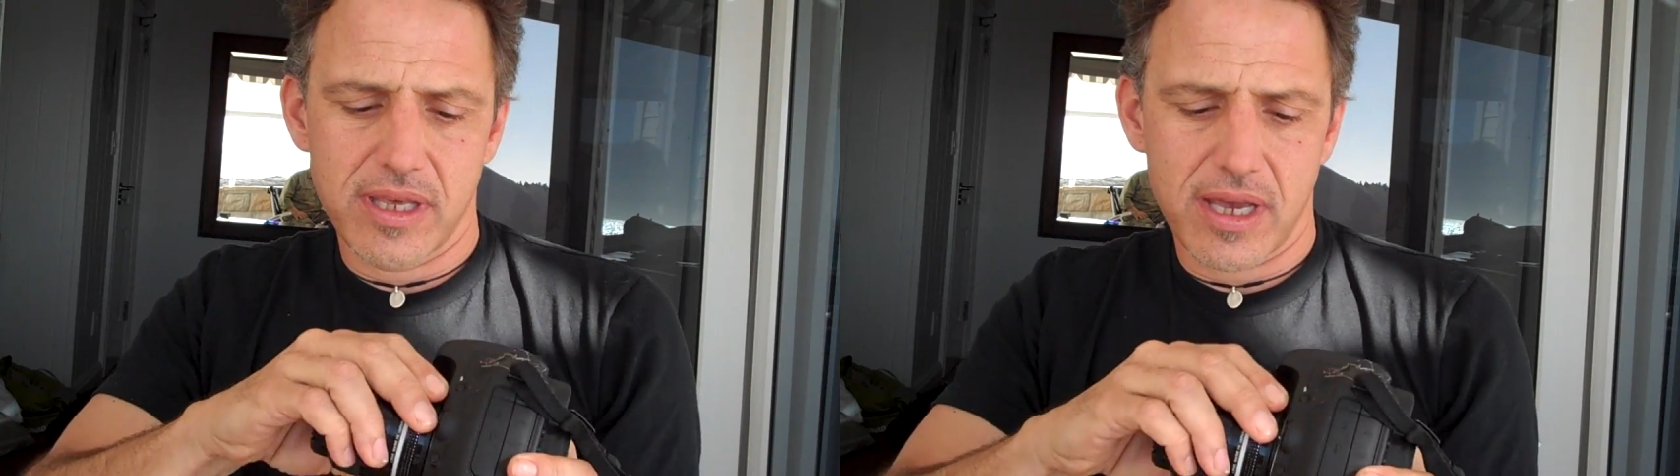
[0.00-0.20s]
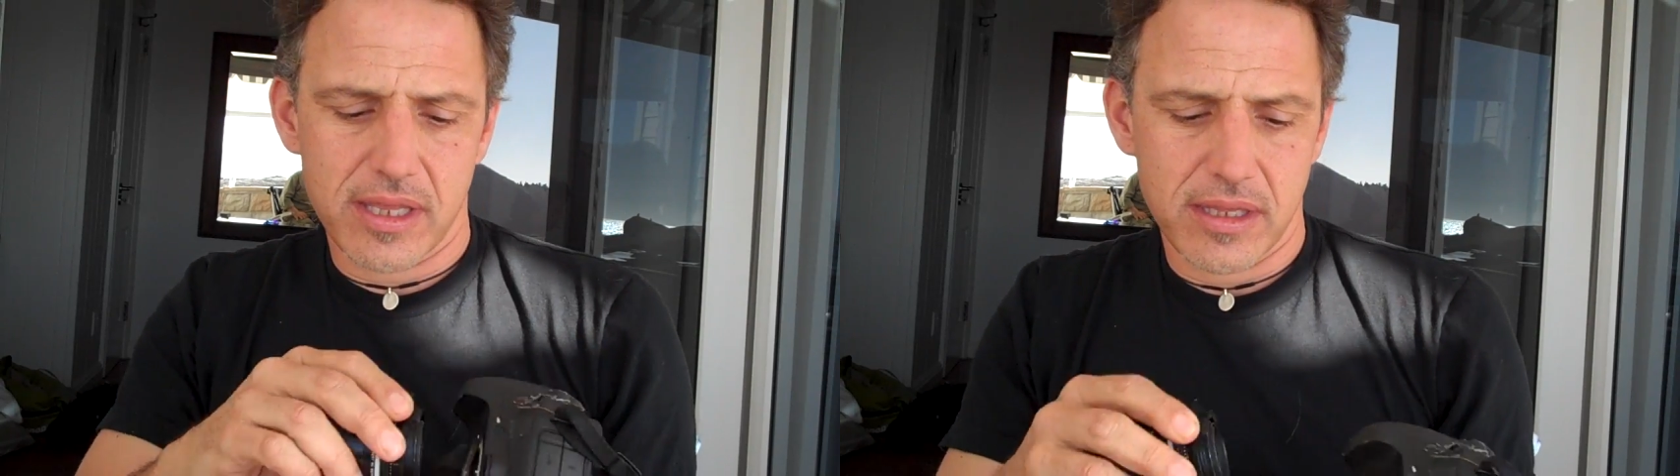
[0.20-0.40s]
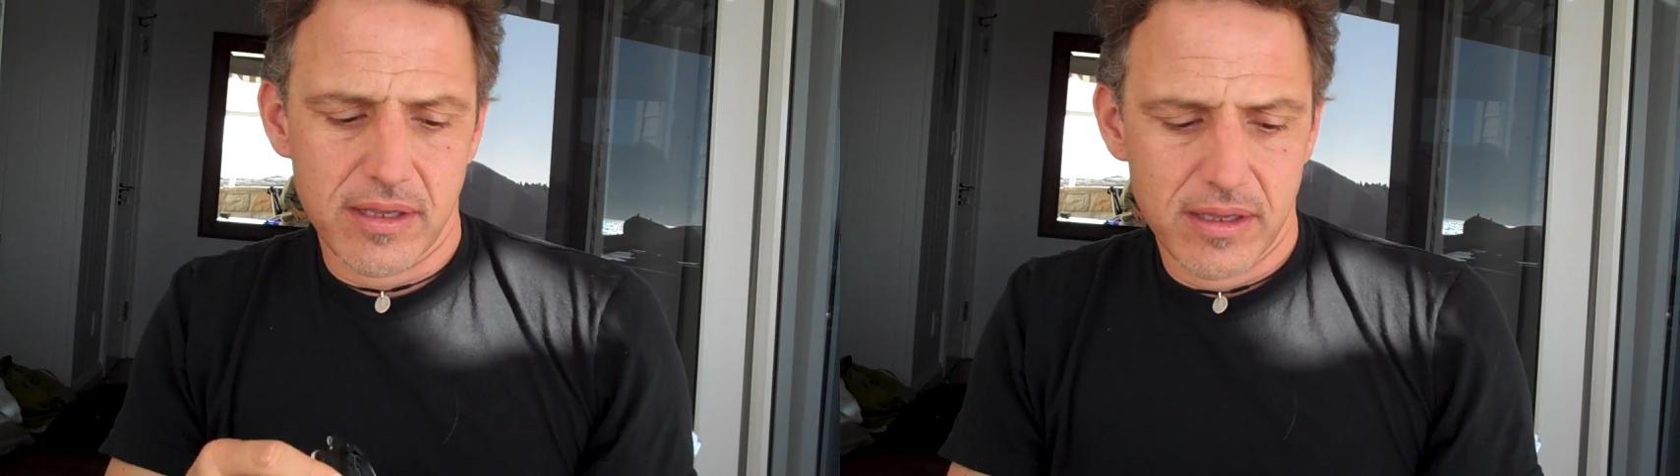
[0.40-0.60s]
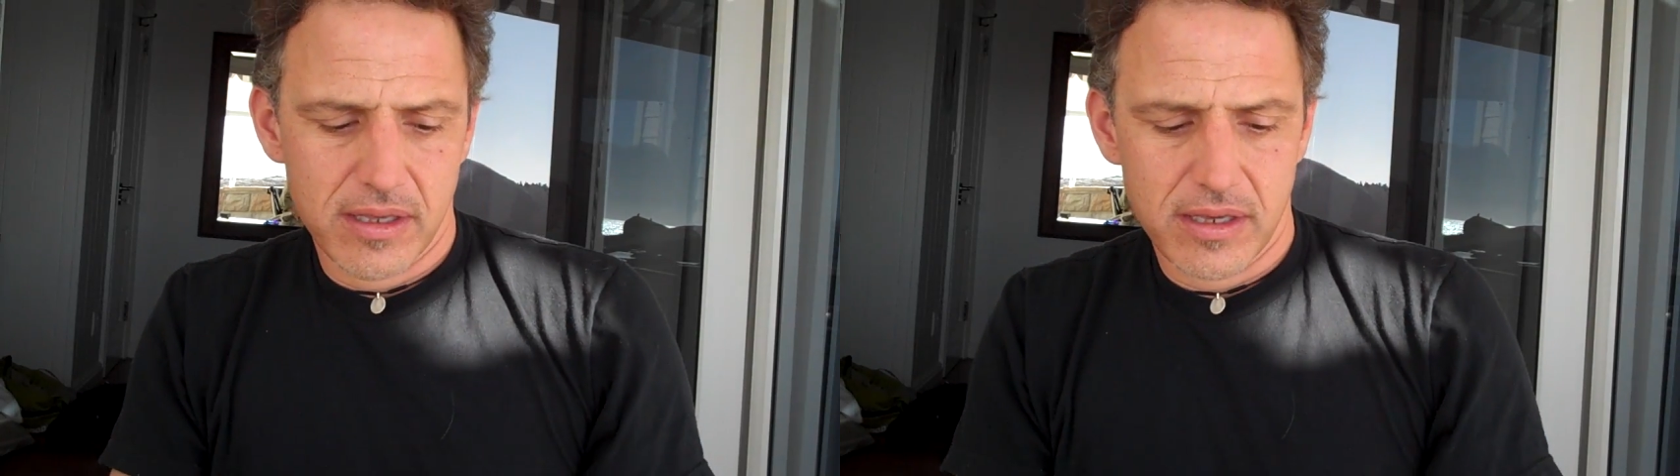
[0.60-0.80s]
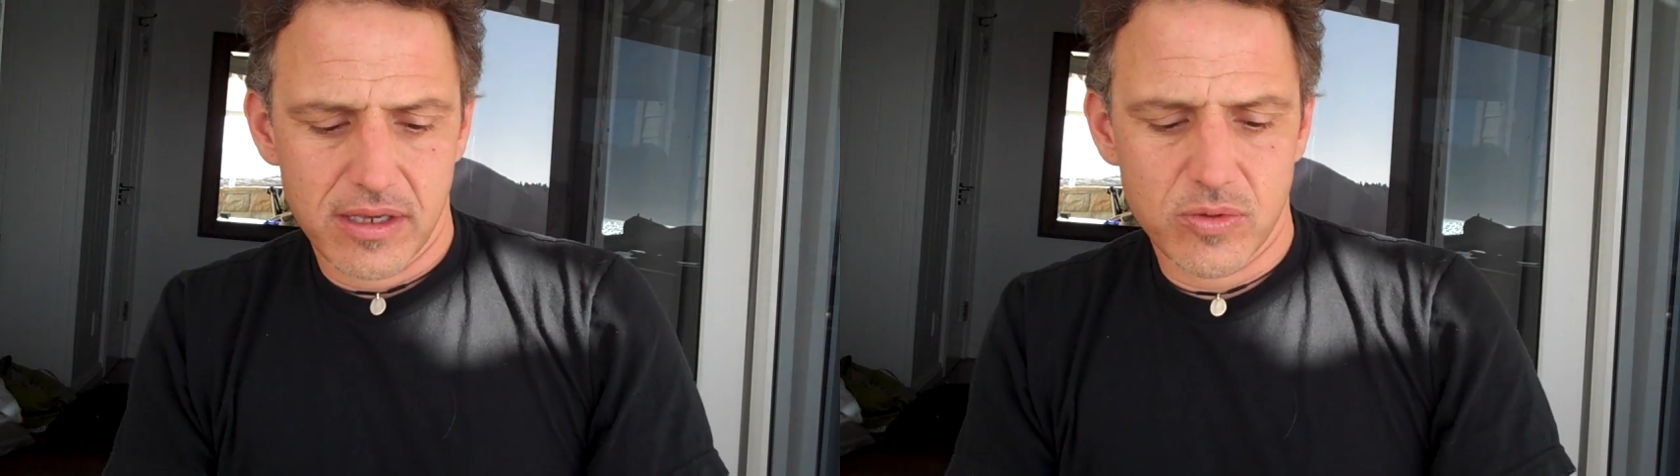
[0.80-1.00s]
that
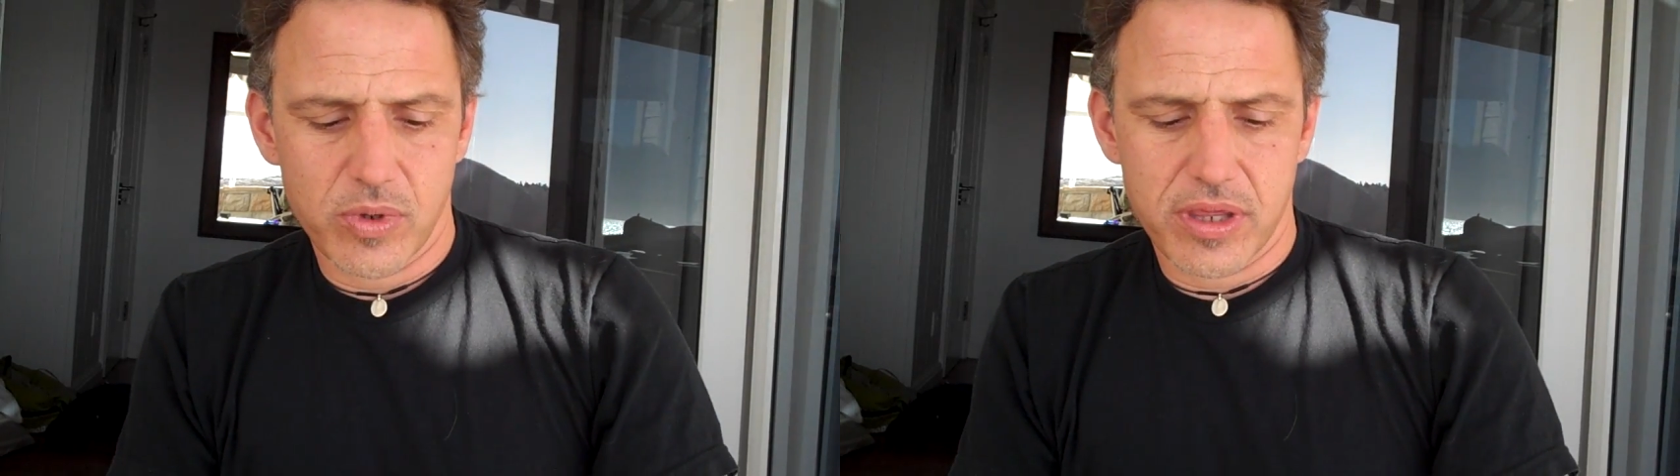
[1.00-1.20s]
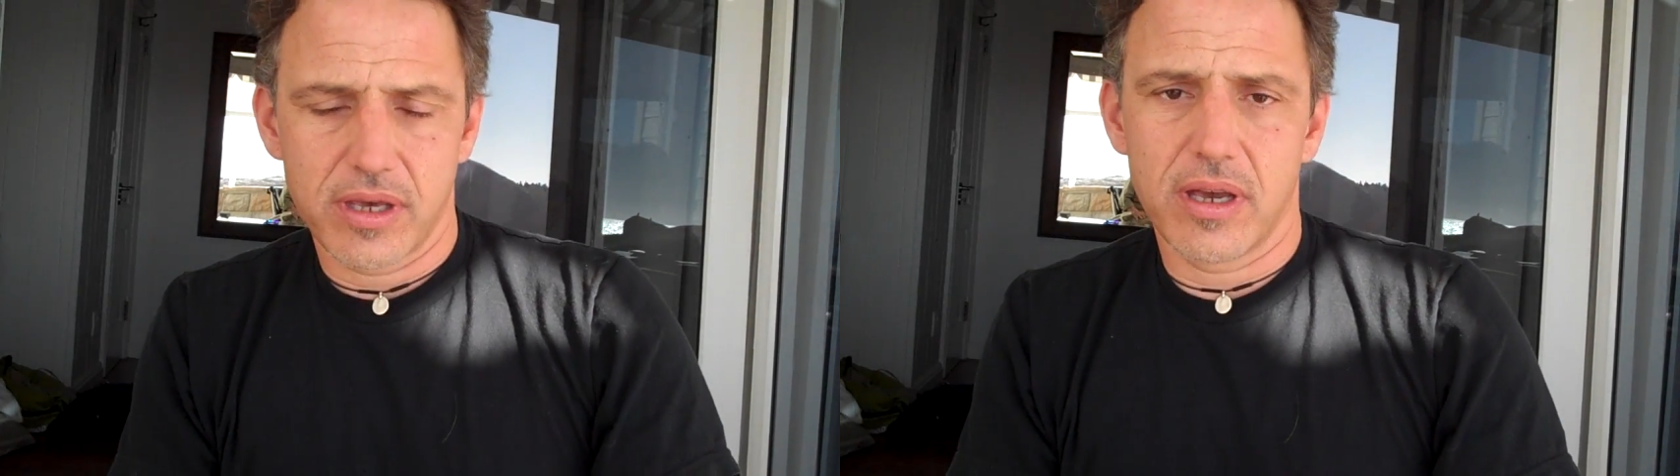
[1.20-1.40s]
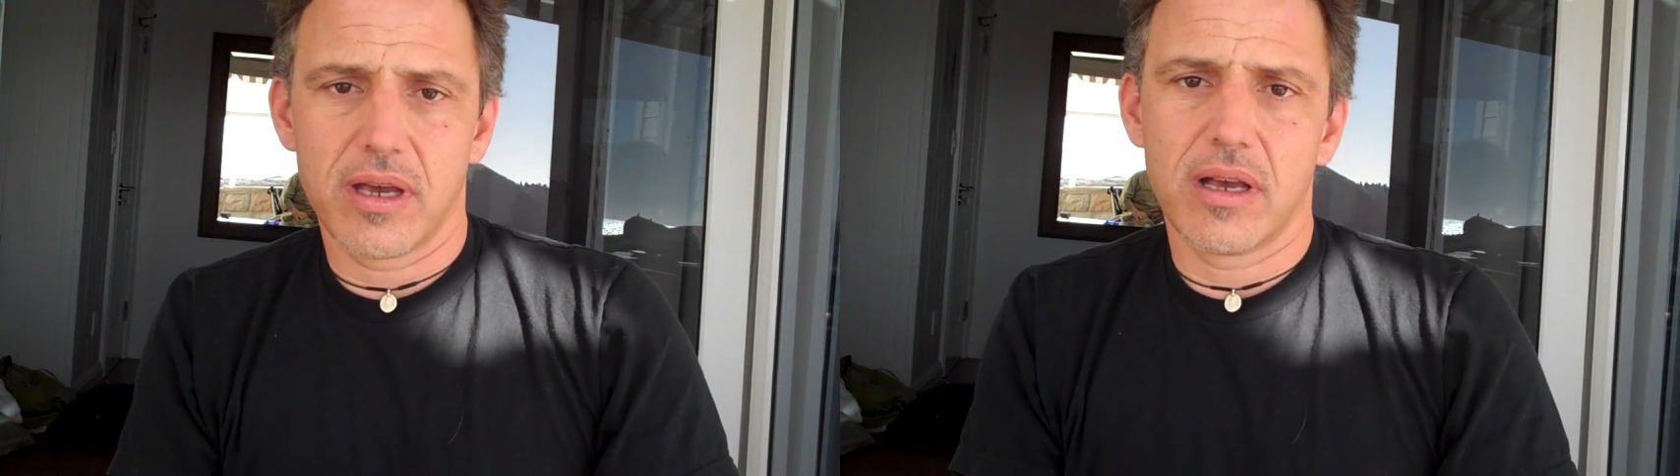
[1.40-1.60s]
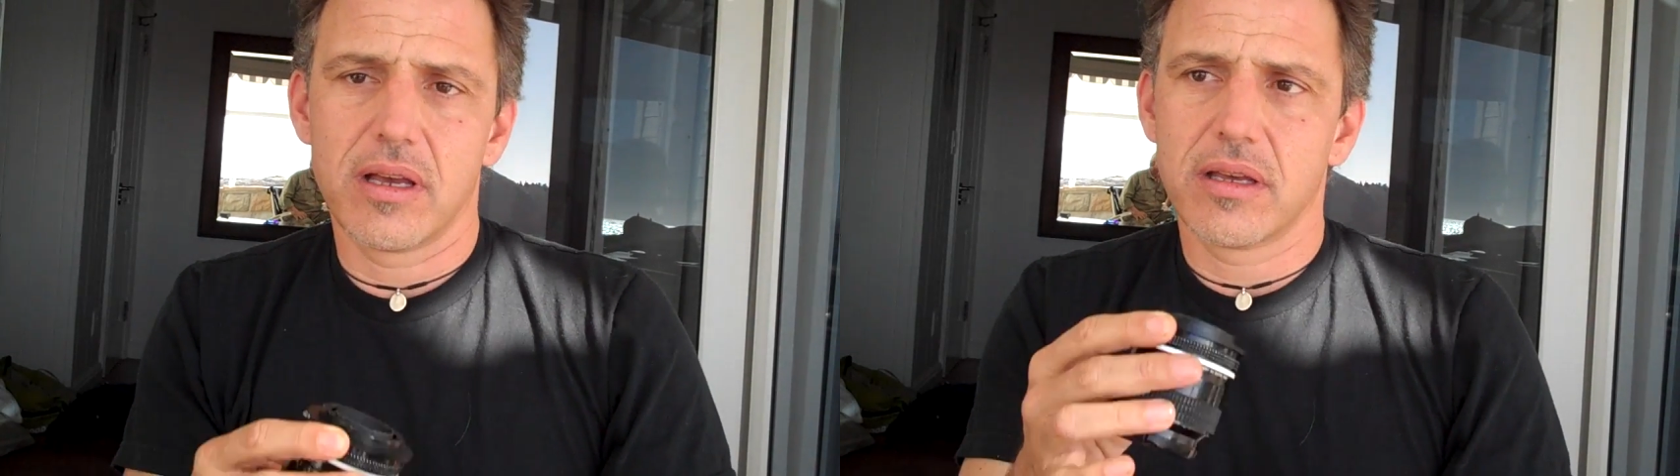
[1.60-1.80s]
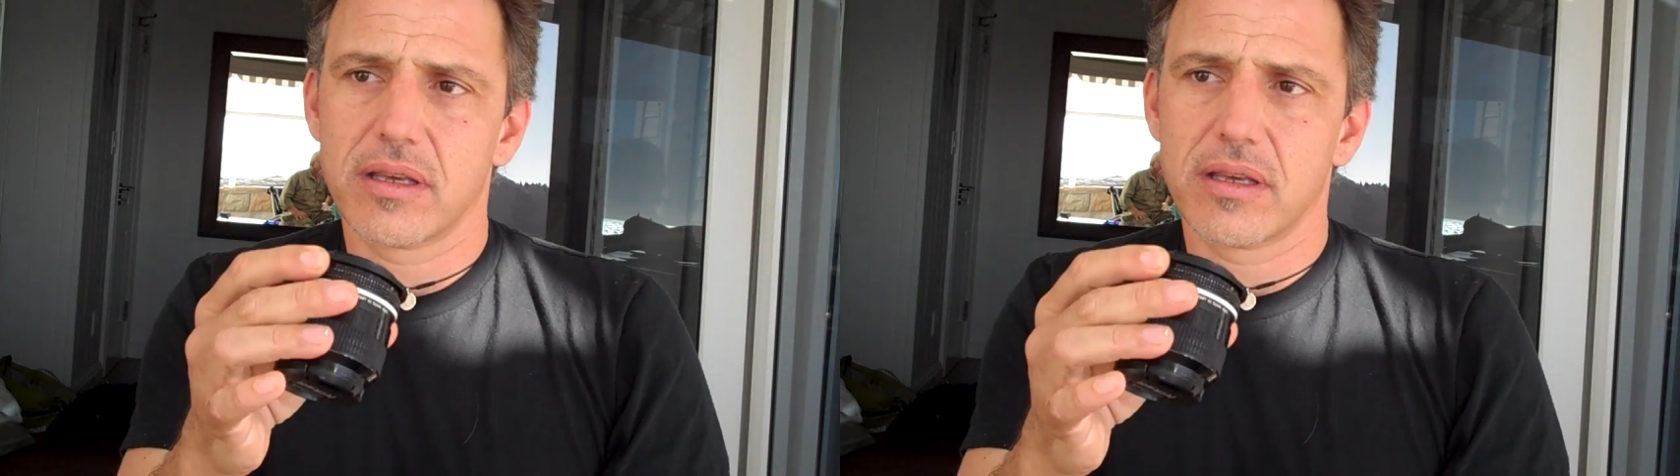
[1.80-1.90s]
is with a